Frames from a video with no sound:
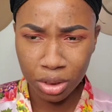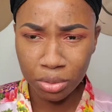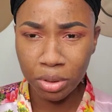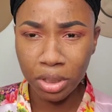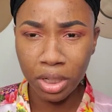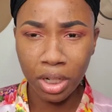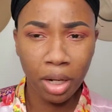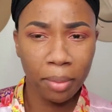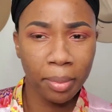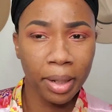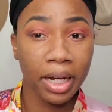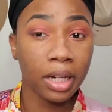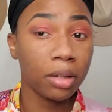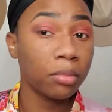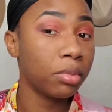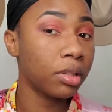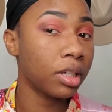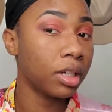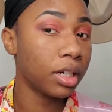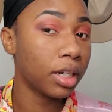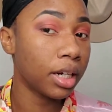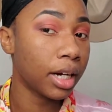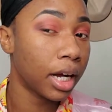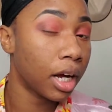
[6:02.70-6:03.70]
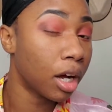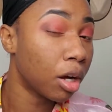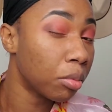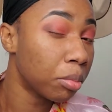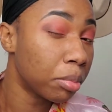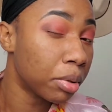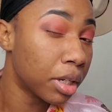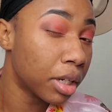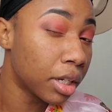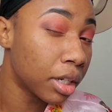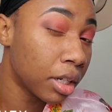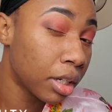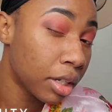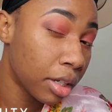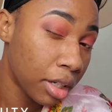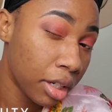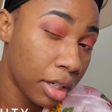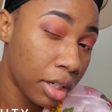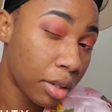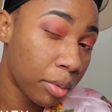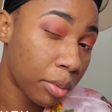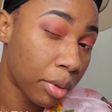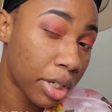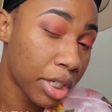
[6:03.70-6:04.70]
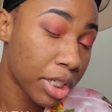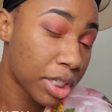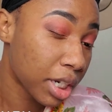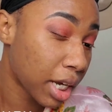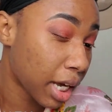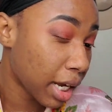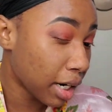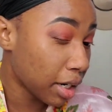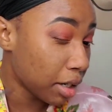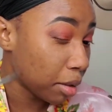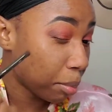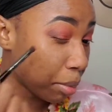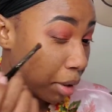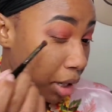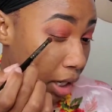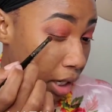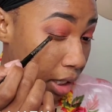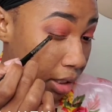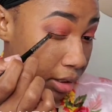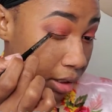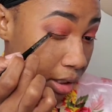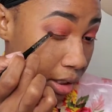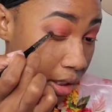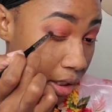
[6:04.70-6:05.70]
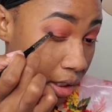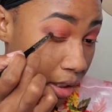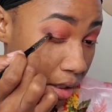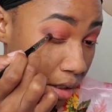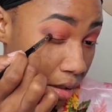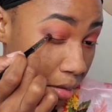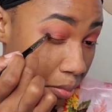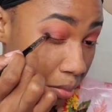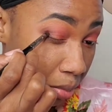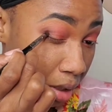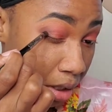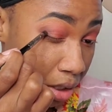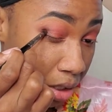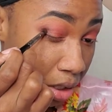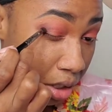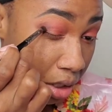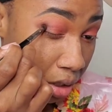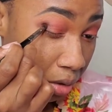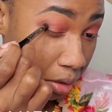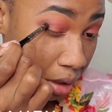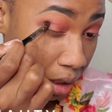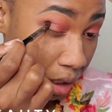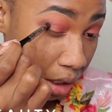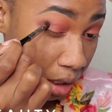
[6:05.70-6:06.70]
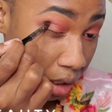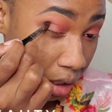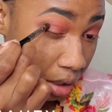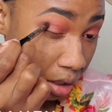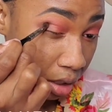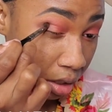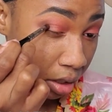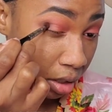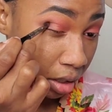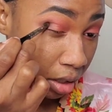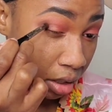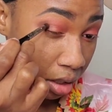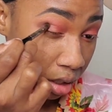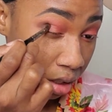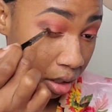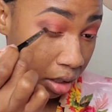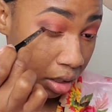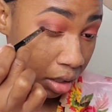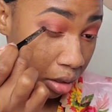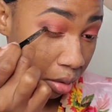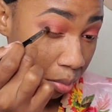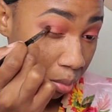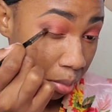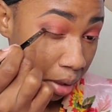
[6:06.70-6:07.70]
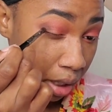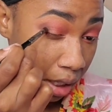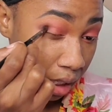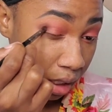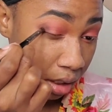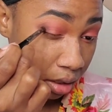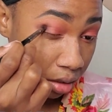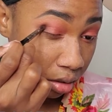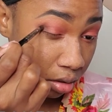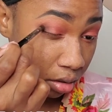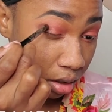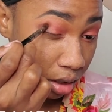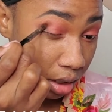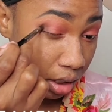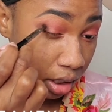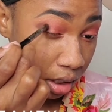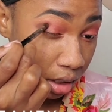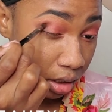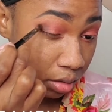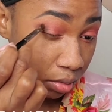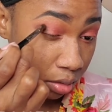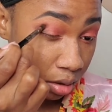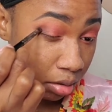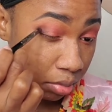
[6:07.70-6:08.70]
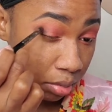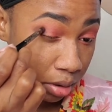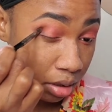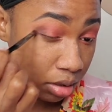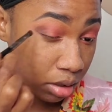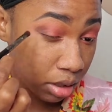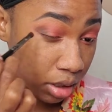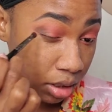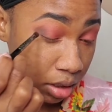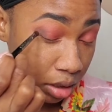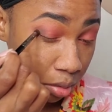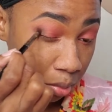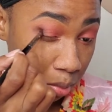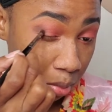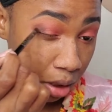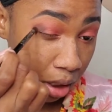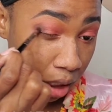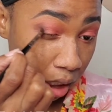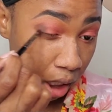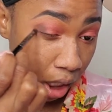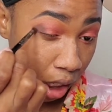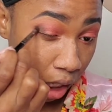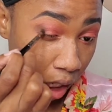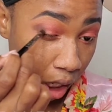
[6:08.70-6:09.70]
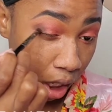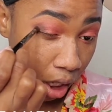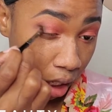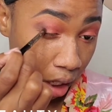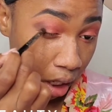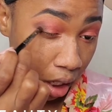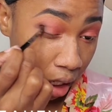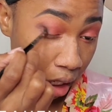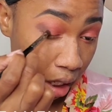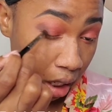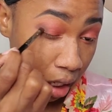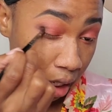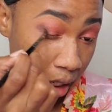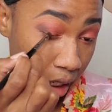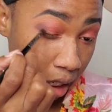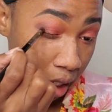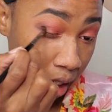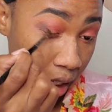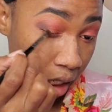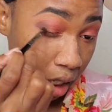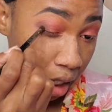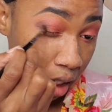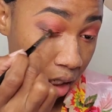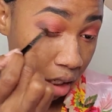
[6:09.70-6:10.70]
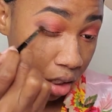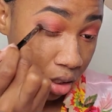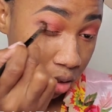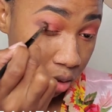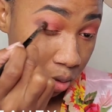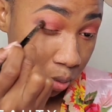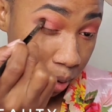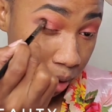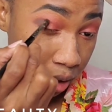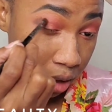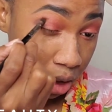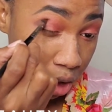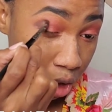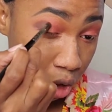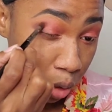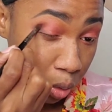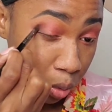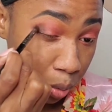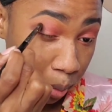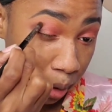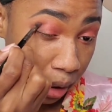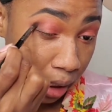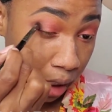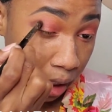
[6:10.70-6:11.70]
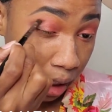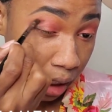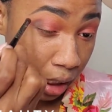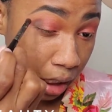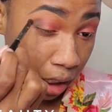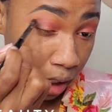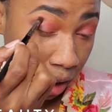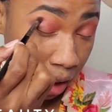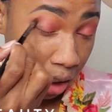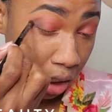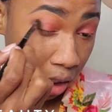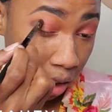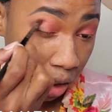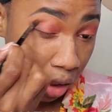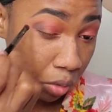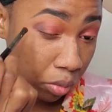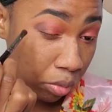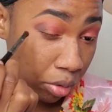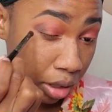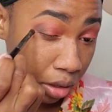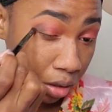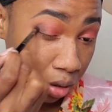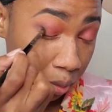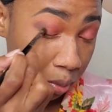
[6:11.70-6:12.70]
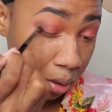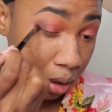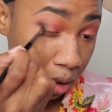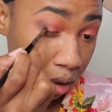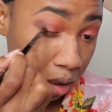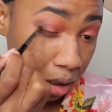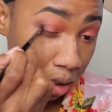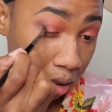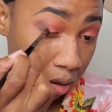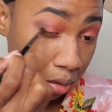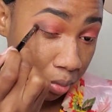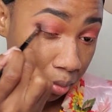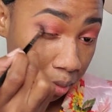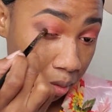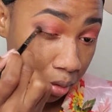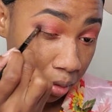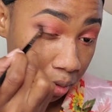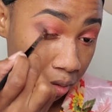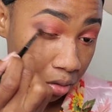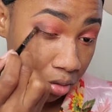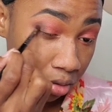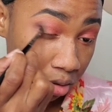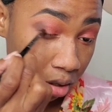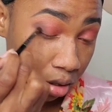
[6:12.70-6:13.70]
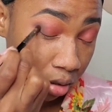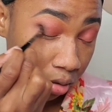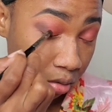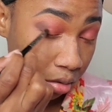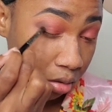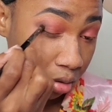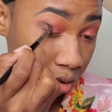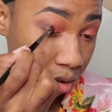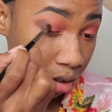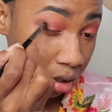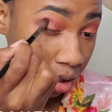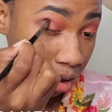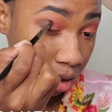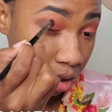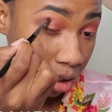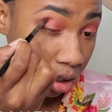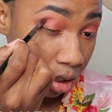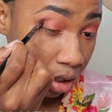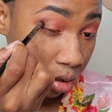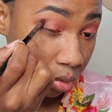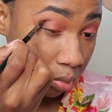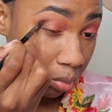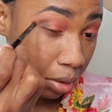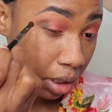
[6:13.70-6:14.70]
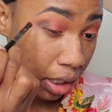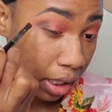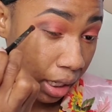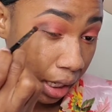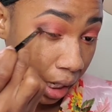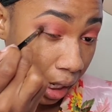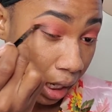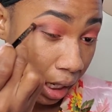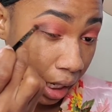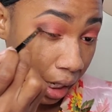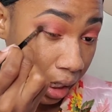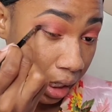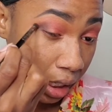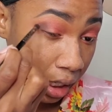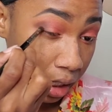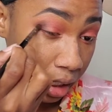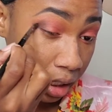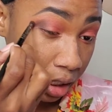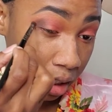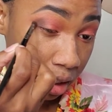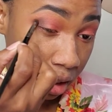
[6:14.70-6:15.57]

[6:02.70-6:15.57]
we're gonna go back and blend it out, but you want to just kind of deposit it. Make sure you get it packed on there, because once we start to blend, it is going to go away rather quickly. So pack it